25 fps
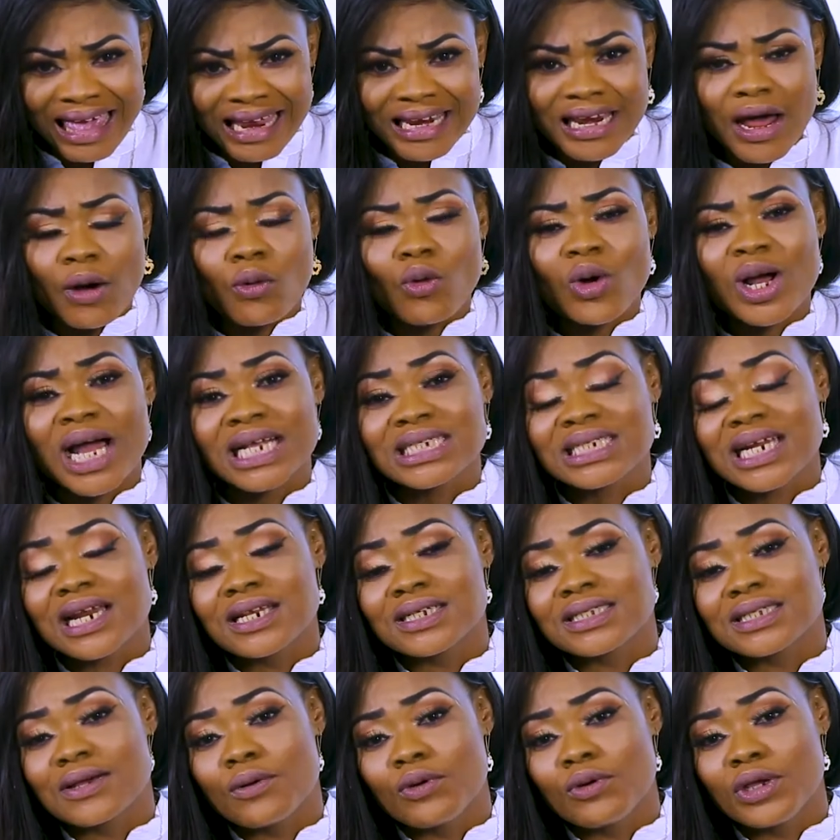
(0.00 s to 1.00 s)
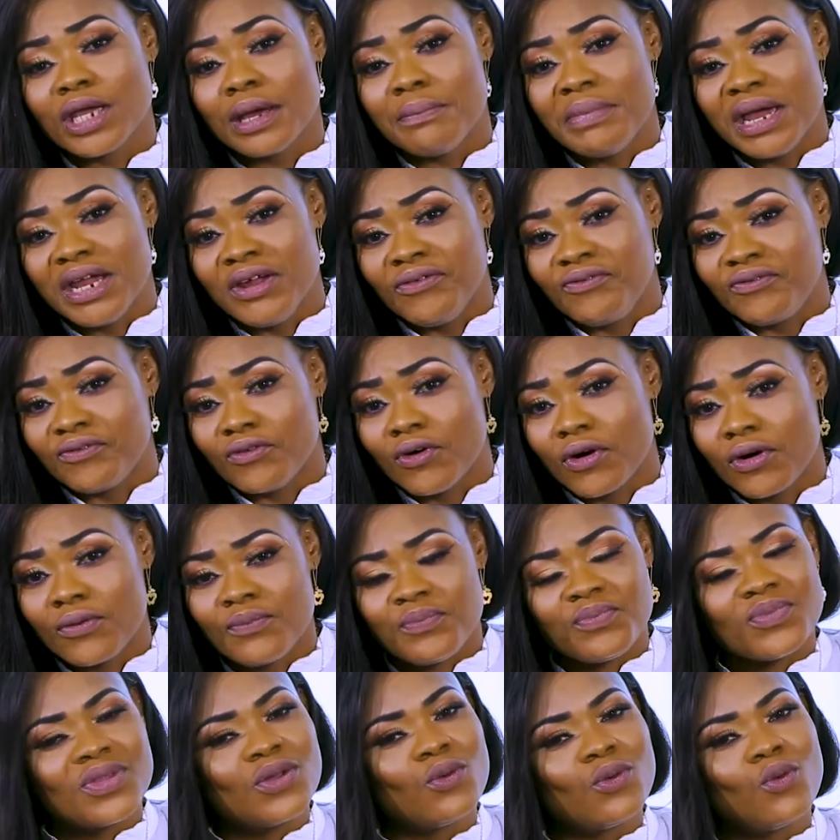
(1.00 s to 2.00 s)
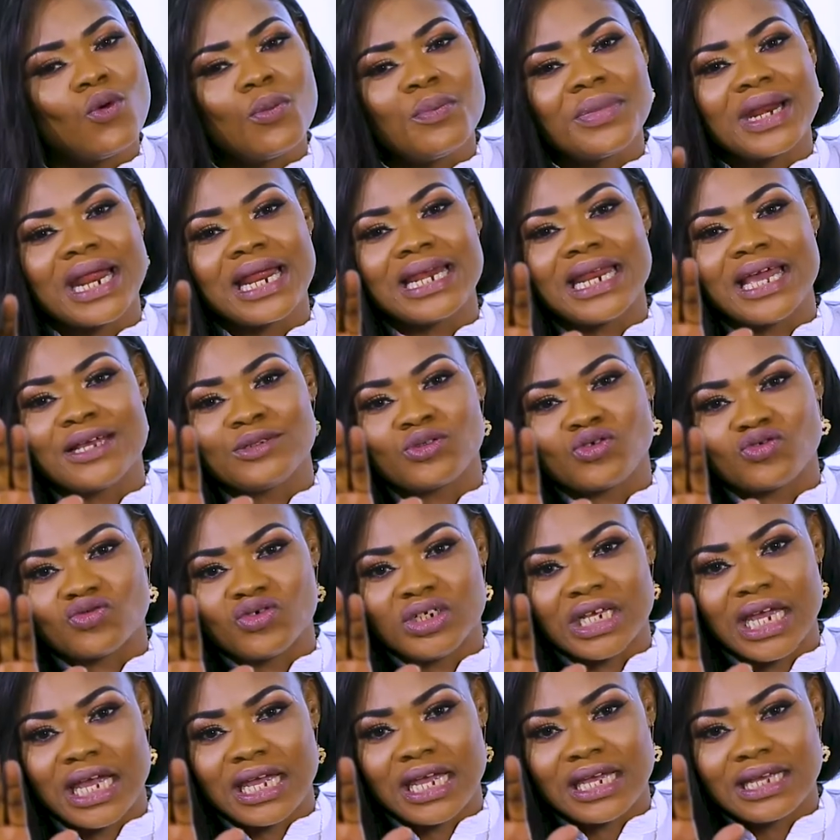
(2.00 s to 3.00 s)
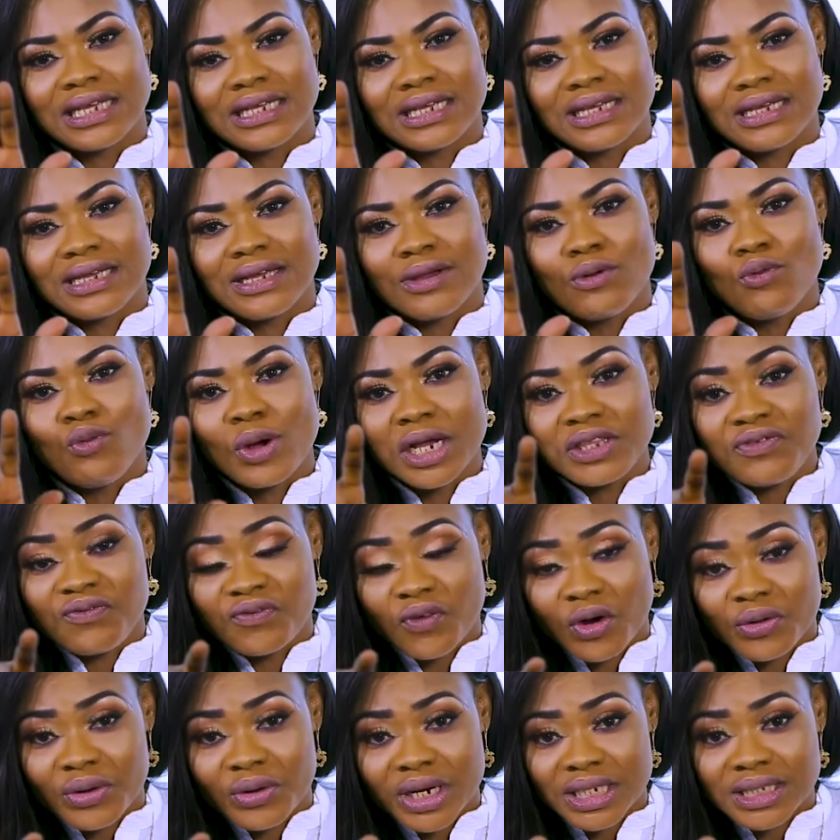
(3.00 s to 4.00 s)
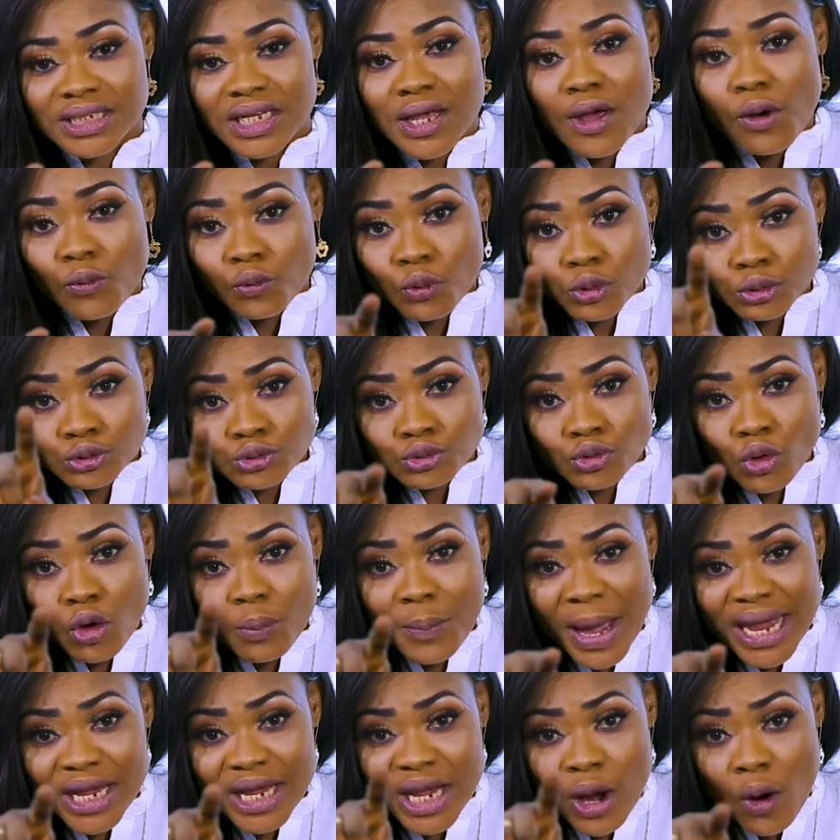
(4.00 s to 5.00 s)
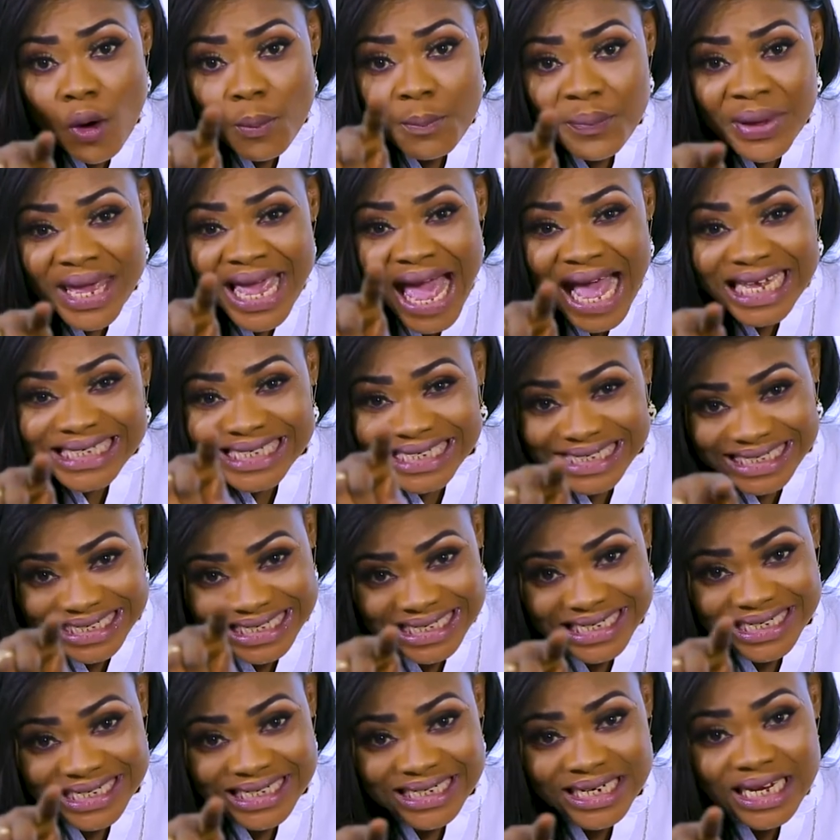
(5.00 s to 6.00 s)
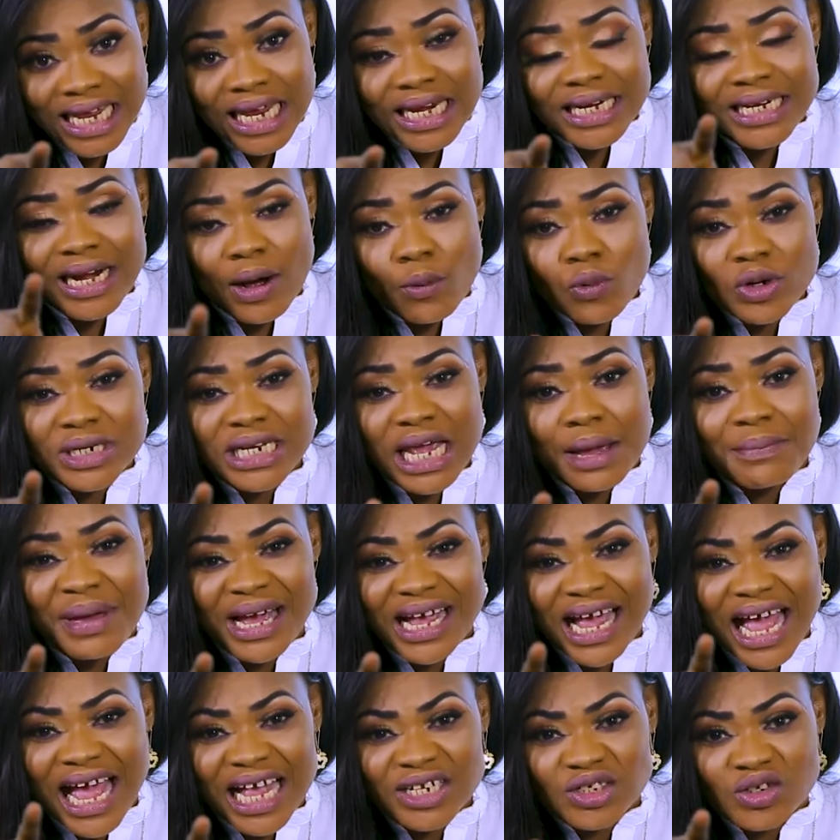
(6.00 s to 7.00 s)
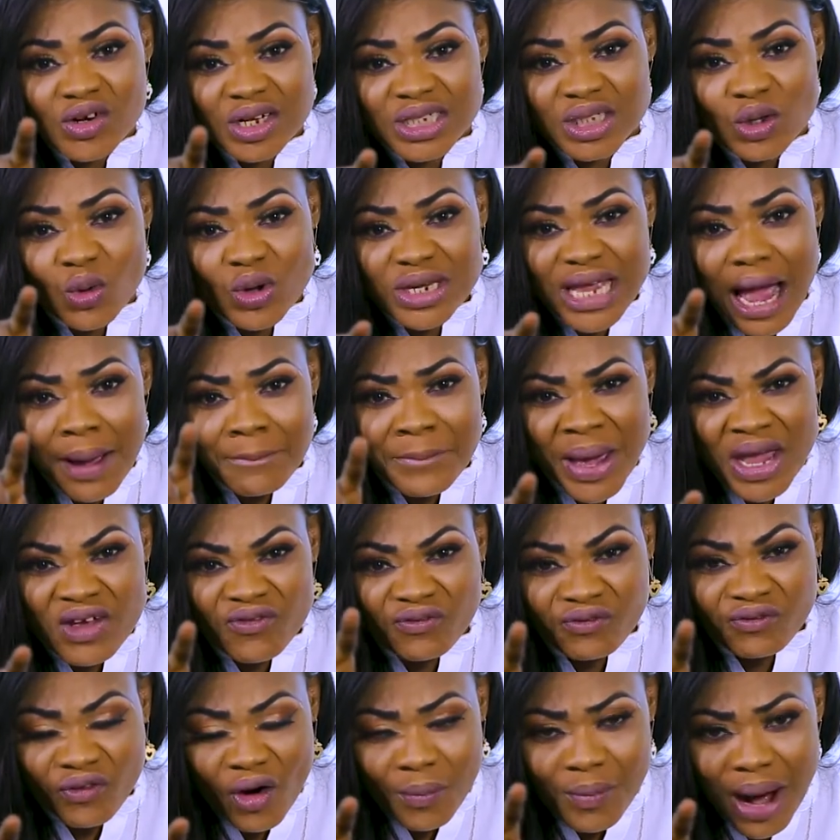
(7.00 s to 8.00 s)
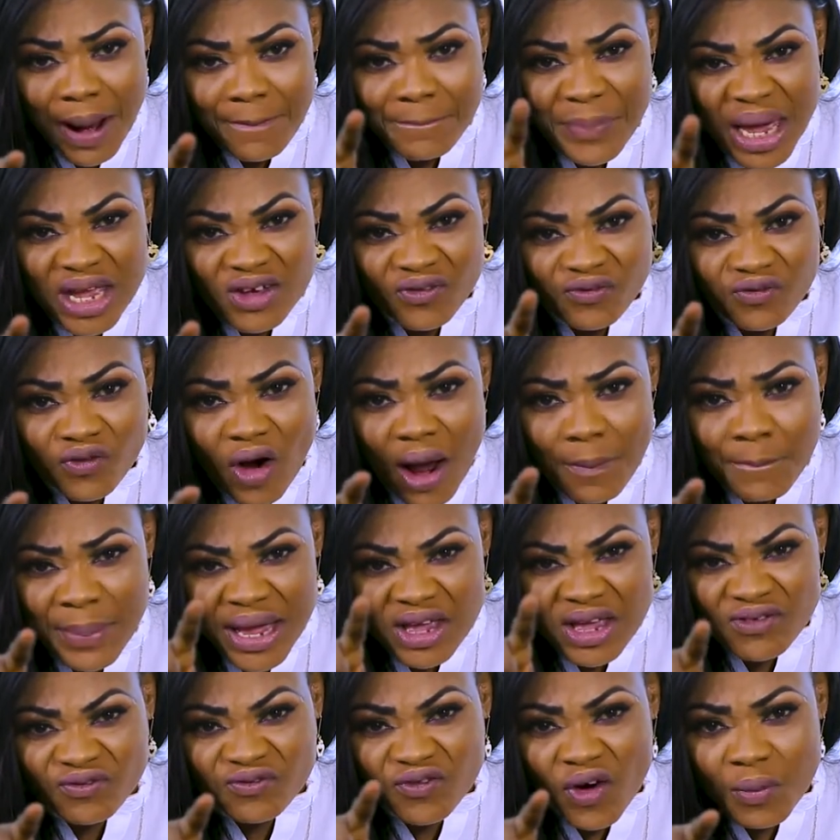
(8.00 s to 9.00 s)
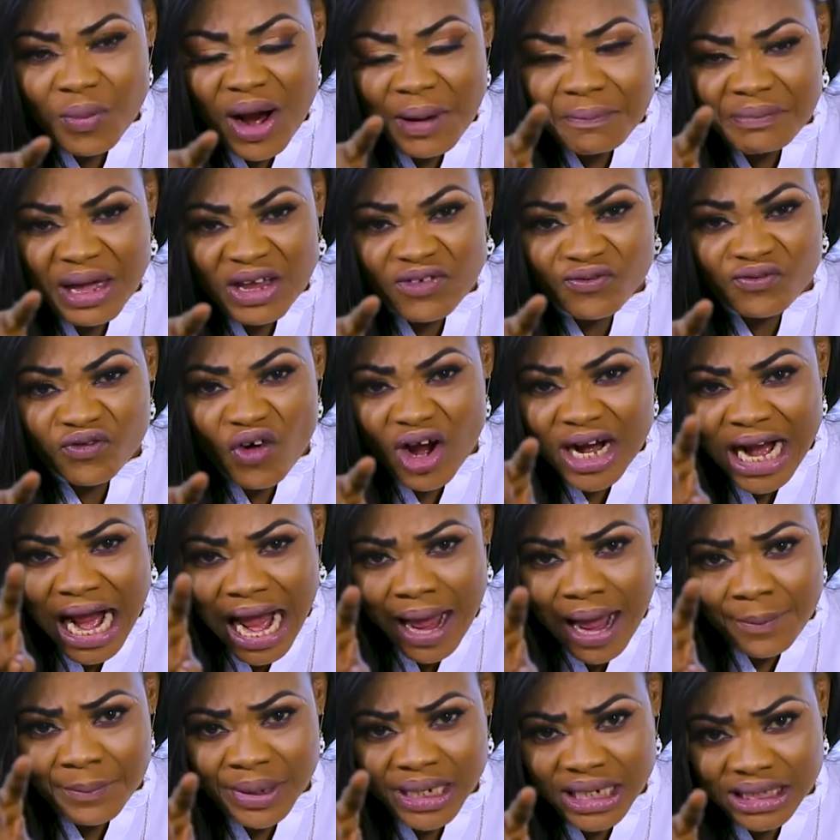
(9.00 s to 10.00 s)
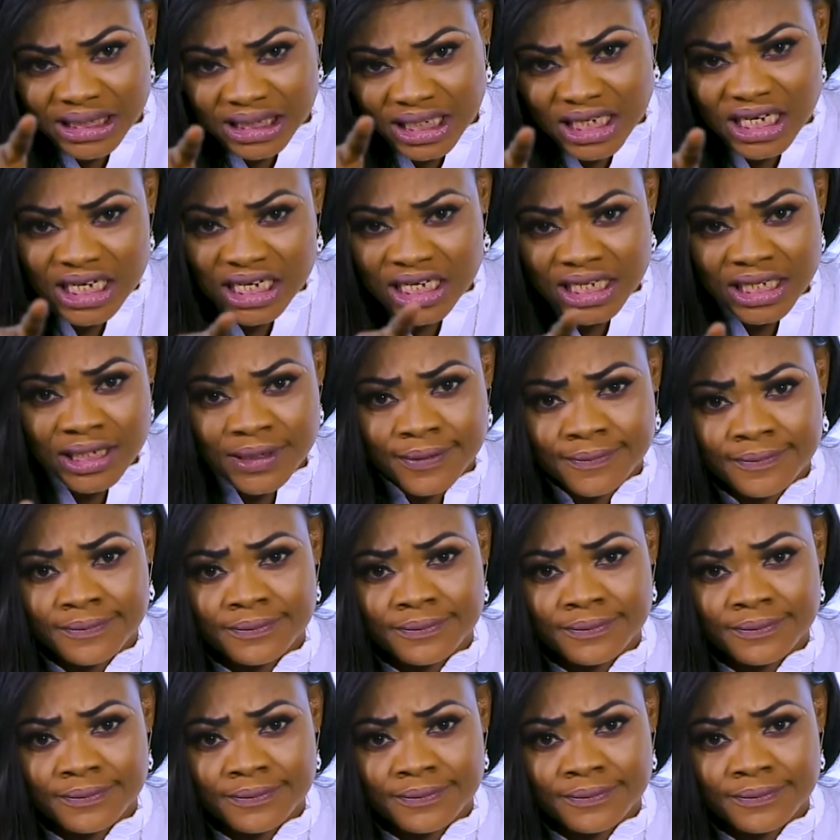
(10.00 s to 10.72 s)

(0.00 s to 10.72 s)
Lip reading: Now, what catch and say, oh, your bay for. Woman, then answer ye. Wait for it. Won't so be you, be as sick. Now, would you ever catch us all, your bay for, bay for, bay for, cabbage in me?